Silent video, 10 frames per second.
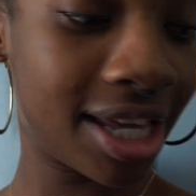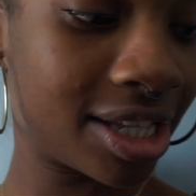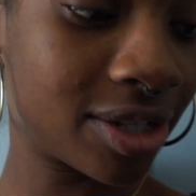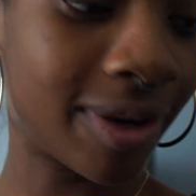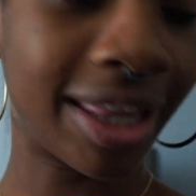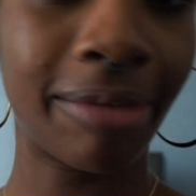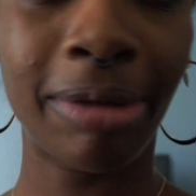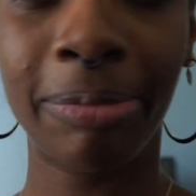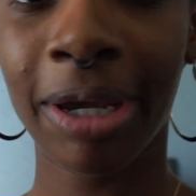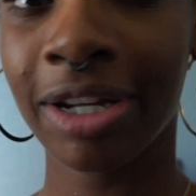And so I let
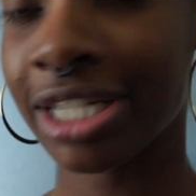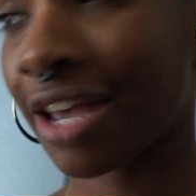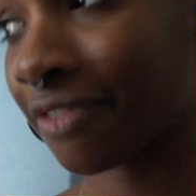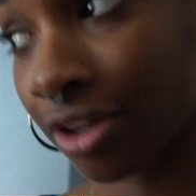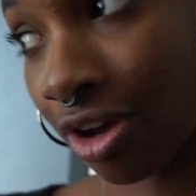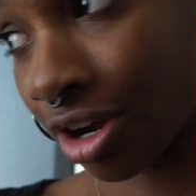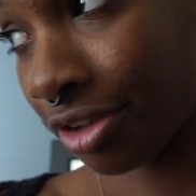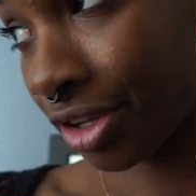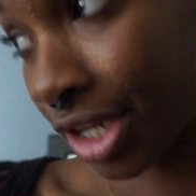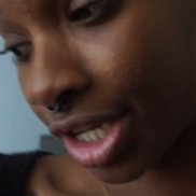my parents have the
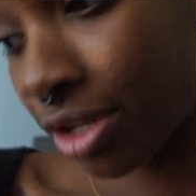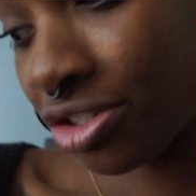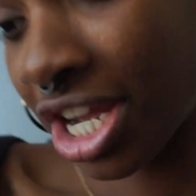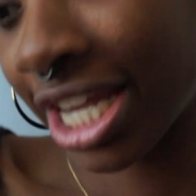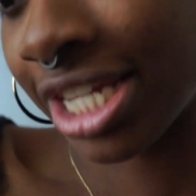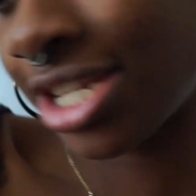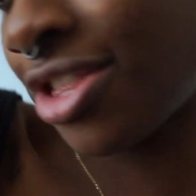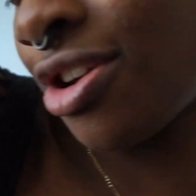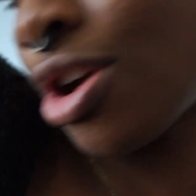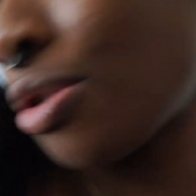car. They're gonna go check into
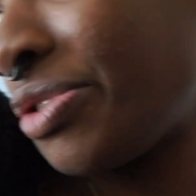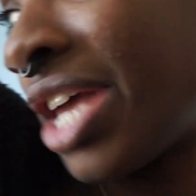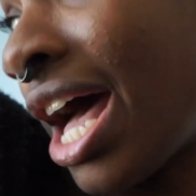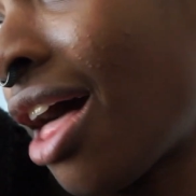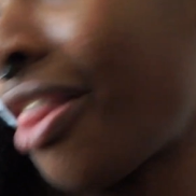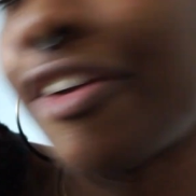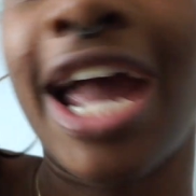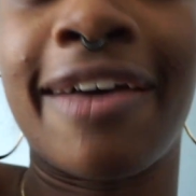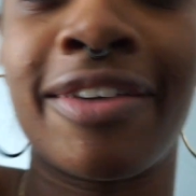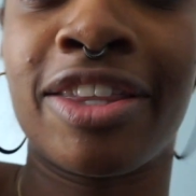their hotel. They're
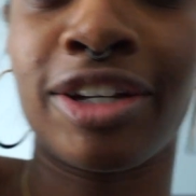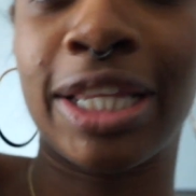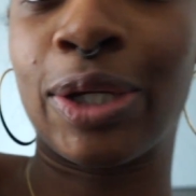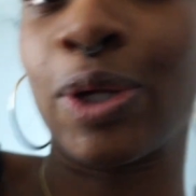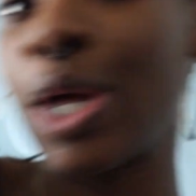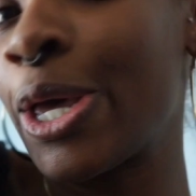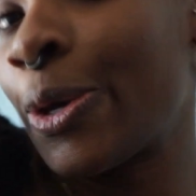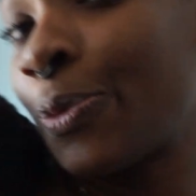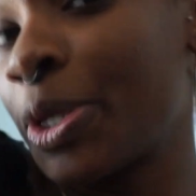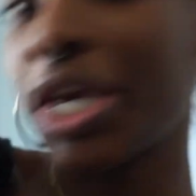having their little
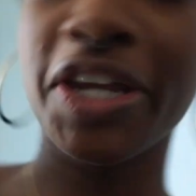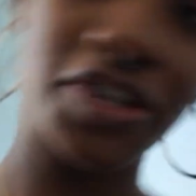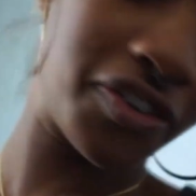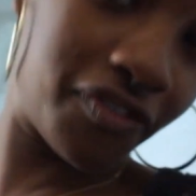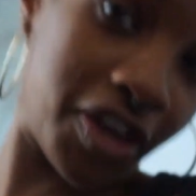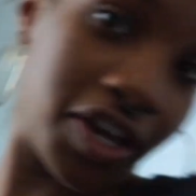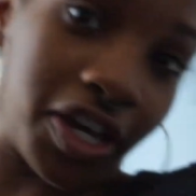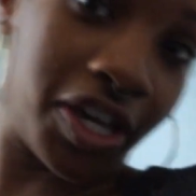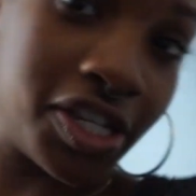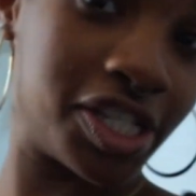weekend in
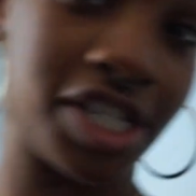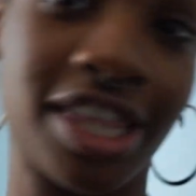Vegas.